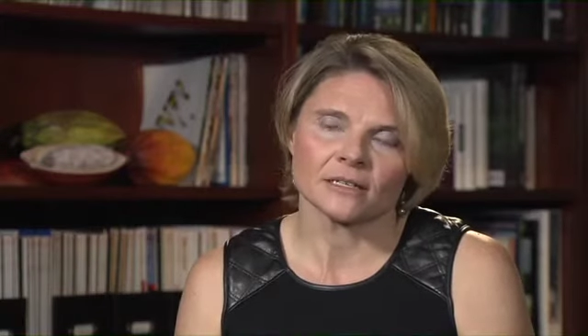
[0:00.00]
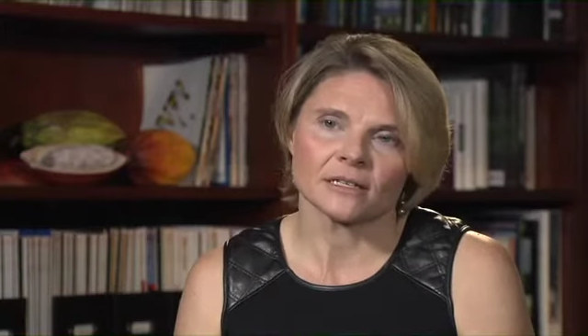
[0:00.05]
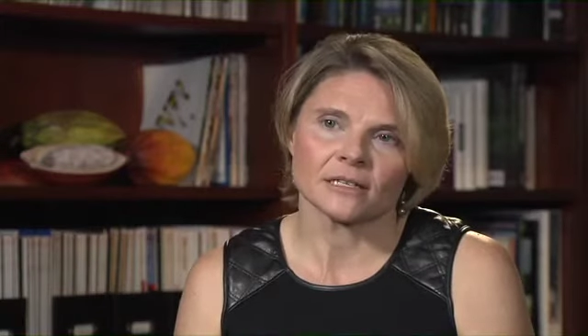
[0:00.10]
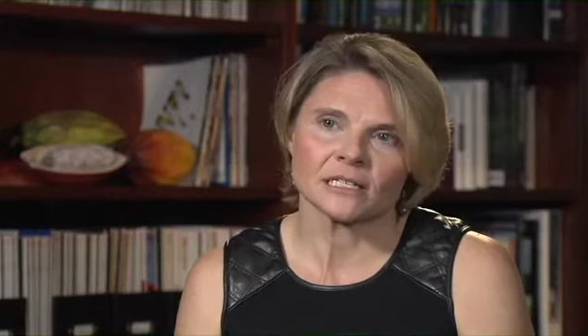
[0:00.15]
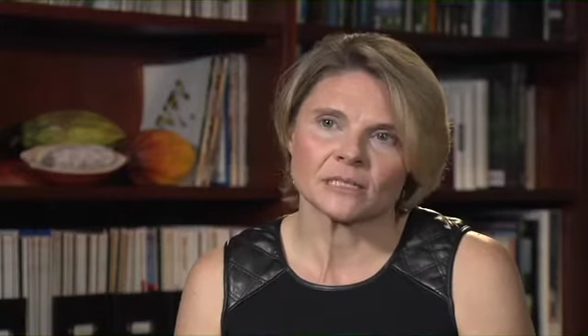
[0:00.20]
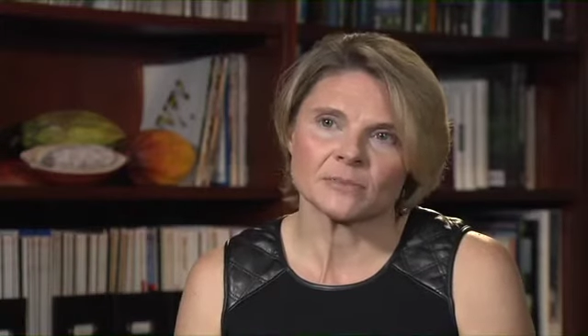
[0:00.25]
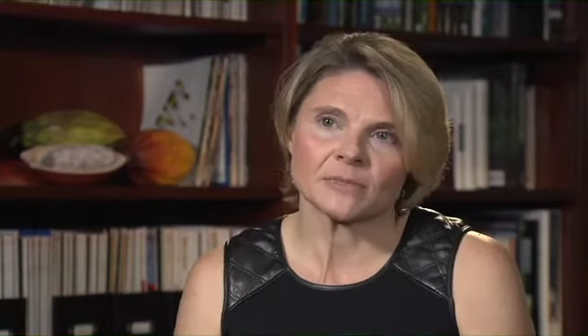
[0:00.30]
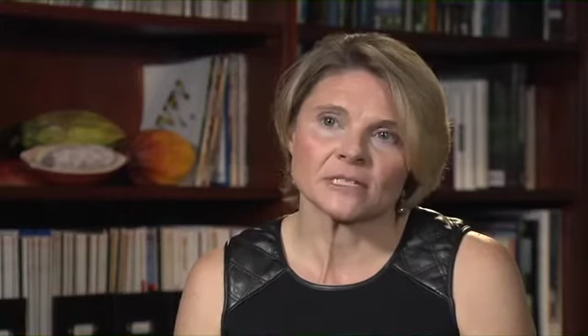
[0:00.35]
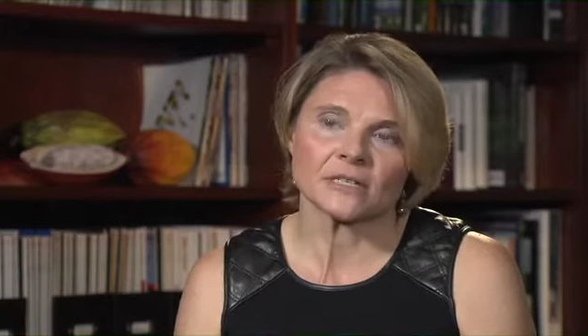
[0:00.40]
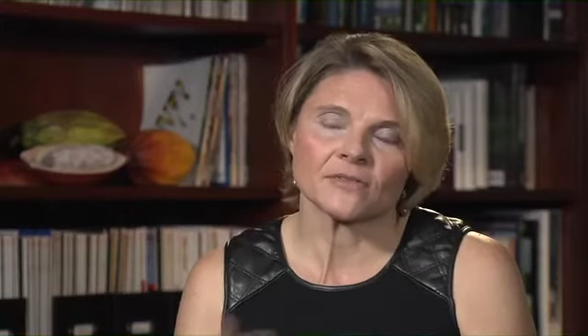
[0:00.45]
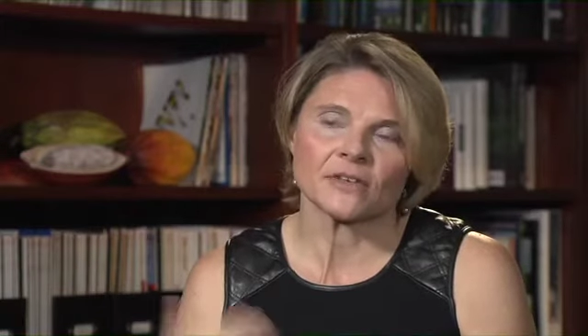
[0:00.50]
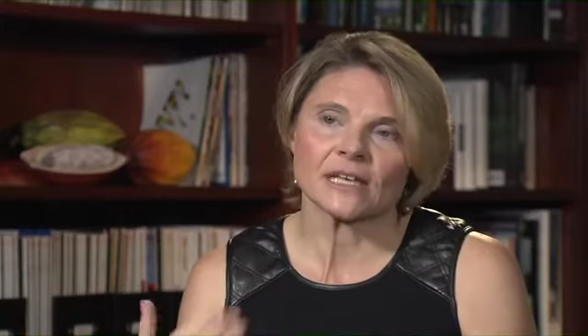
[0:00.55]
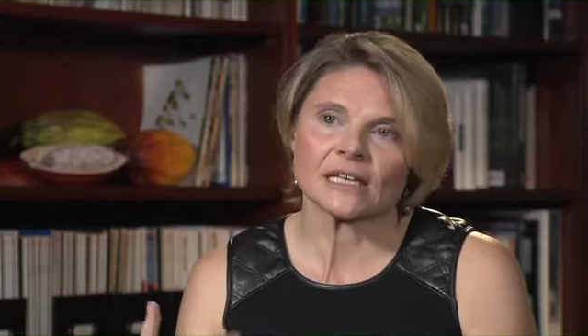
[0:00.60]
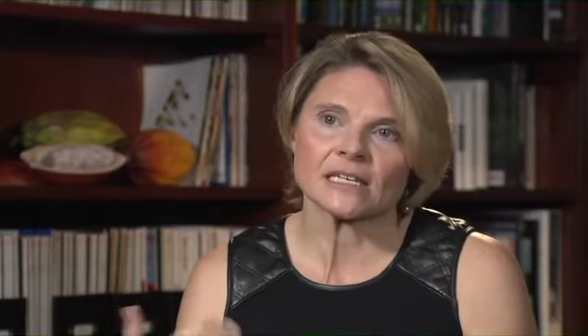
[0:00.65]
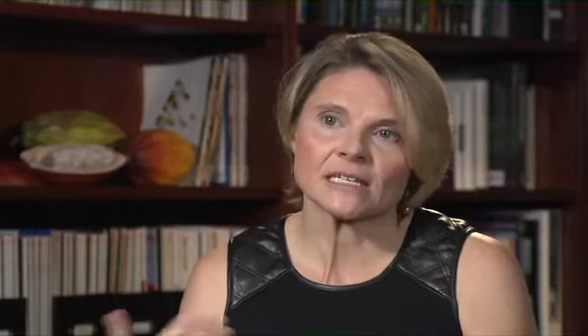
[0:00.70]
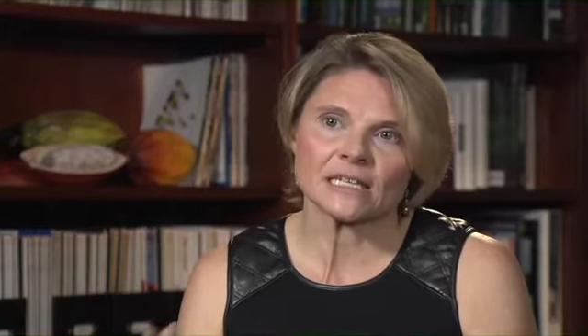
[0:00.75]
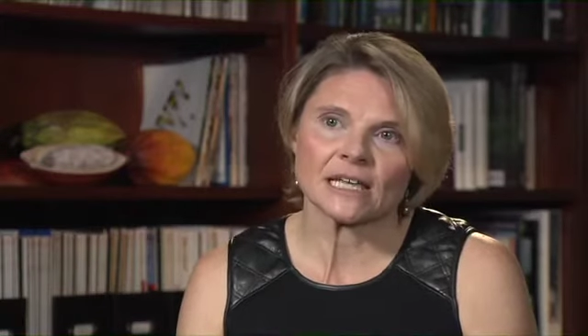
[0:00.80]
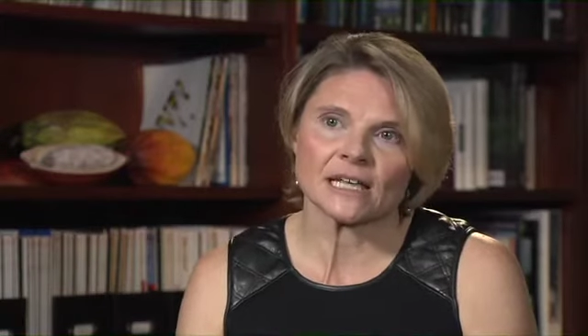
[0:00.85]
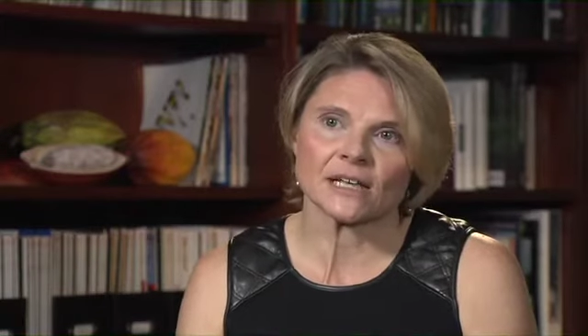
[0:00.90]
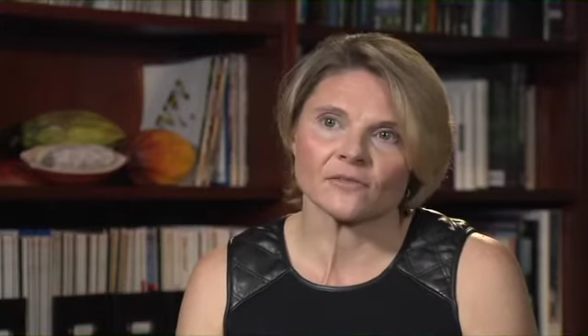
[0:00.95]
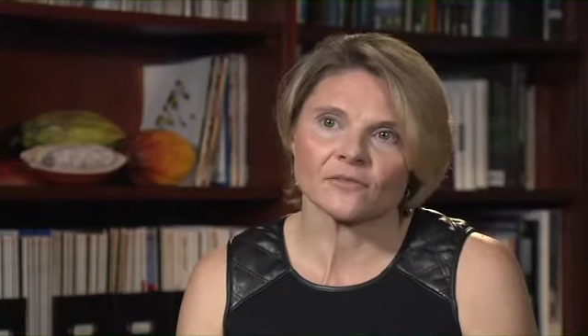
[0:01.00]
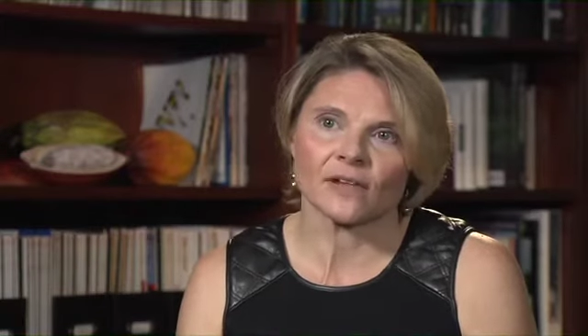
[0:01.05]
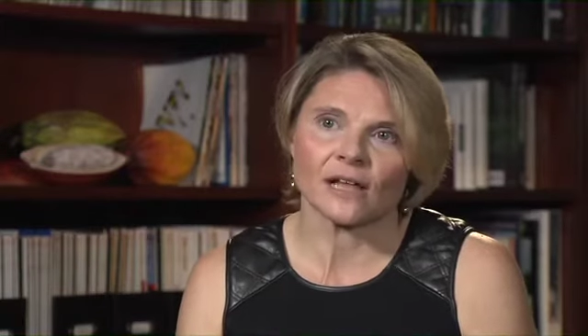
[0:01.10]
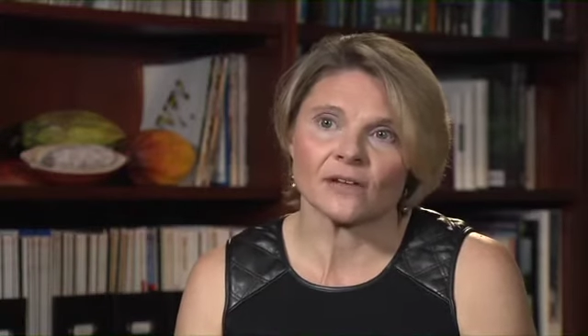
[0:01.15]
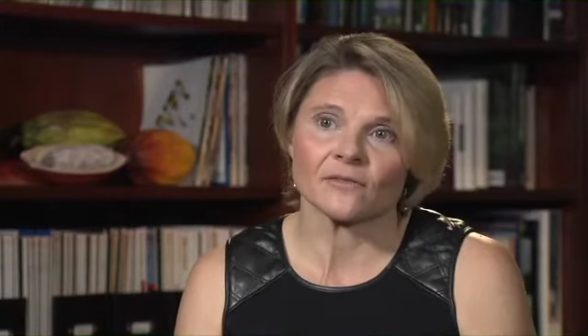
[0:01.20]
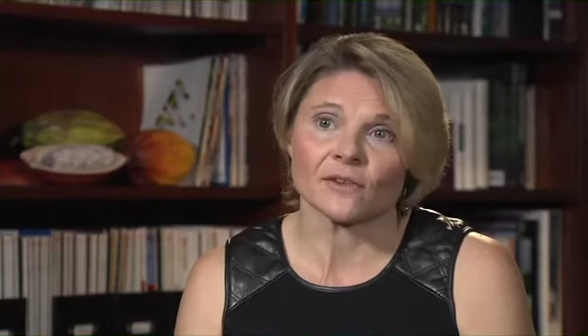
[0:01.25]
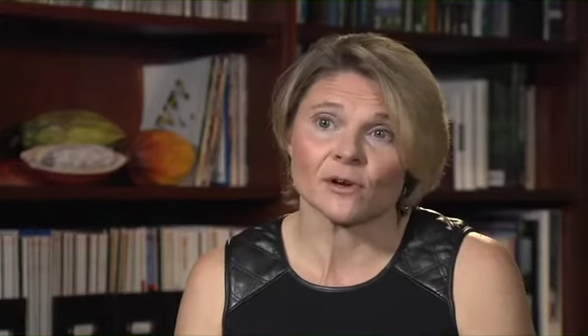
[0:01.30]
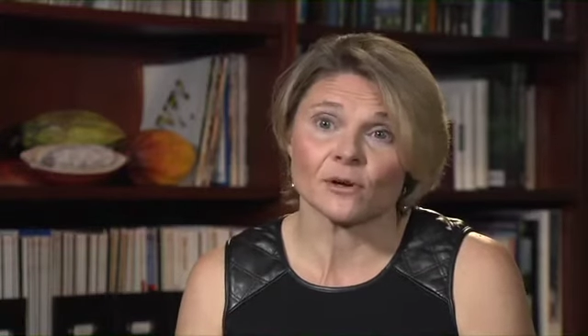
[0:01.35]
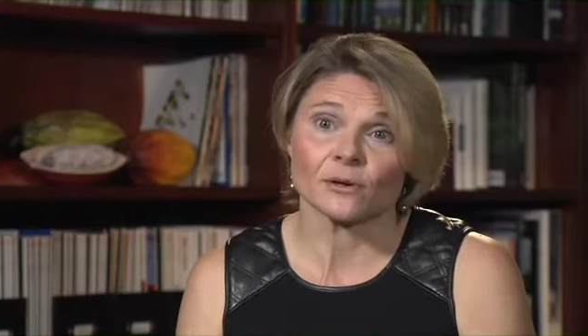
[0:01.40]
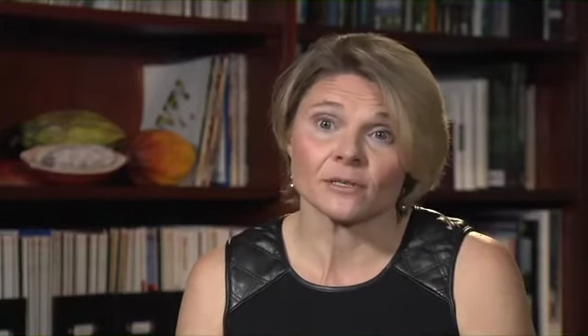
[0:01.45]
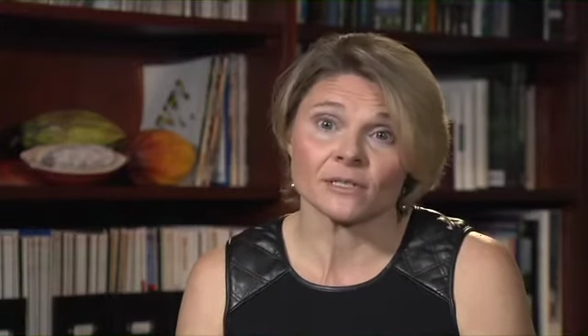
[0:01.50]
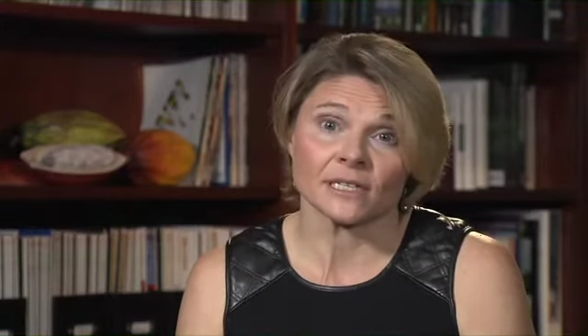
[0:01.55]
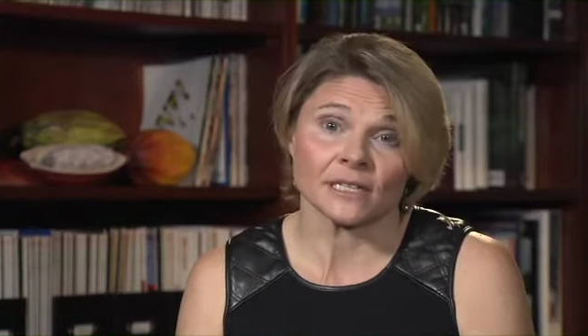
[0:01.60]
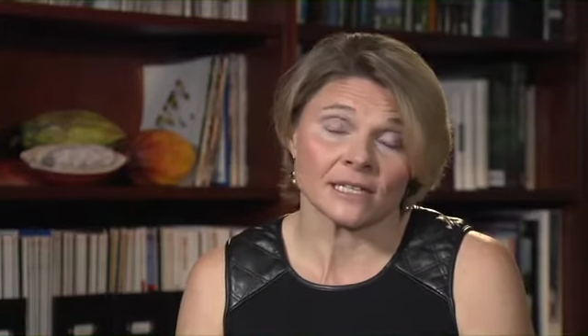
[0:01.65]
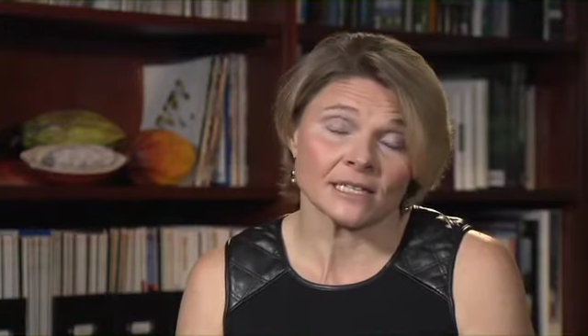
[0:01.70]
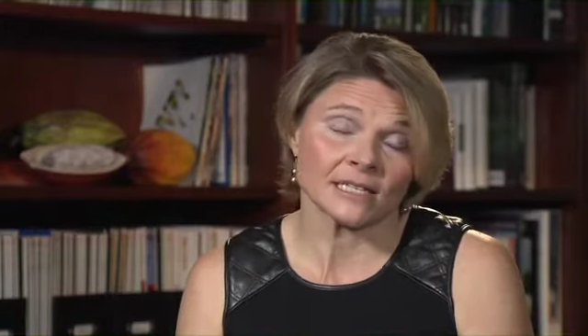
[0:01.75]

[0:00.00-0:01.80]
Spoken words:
the specific intake of flavanols,